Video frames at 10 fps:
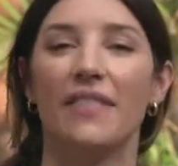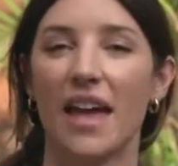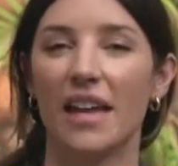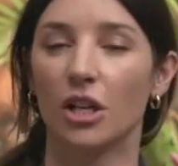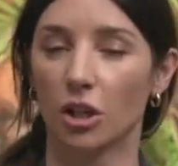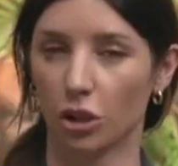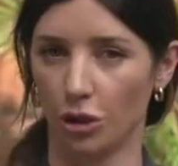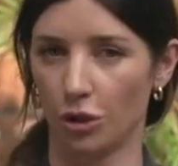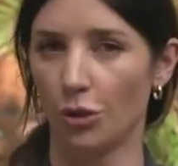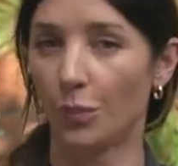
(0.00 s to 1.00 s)
and then
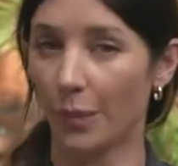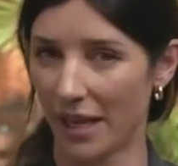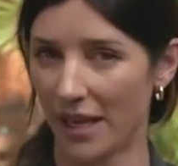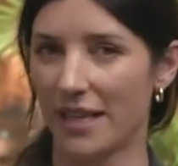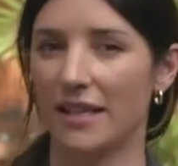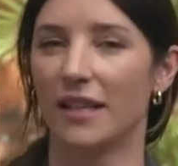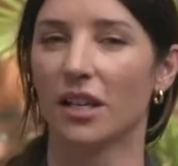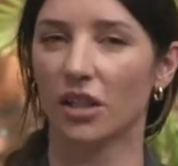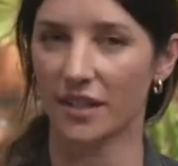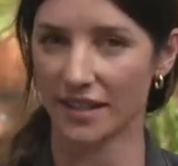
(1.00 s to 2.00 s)
glue, pin,
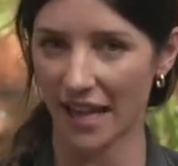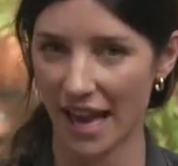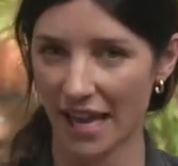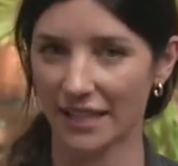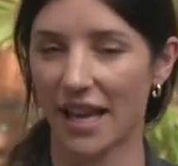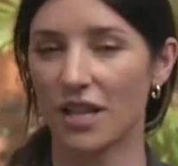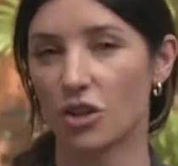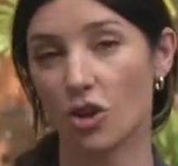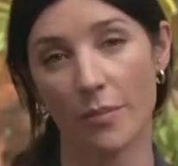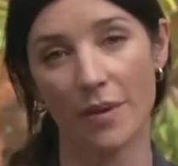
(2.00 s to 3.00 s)
sand,
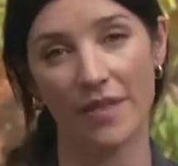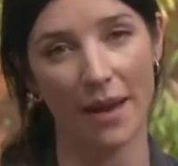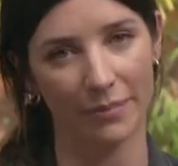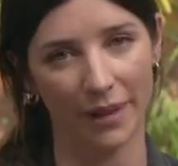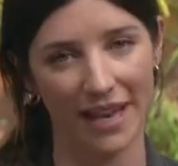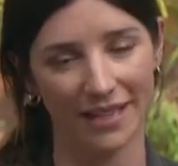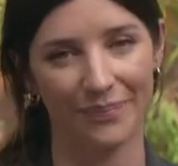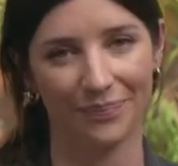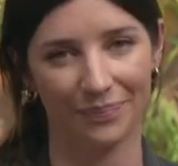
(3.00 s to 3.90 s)
and sharpen that blade.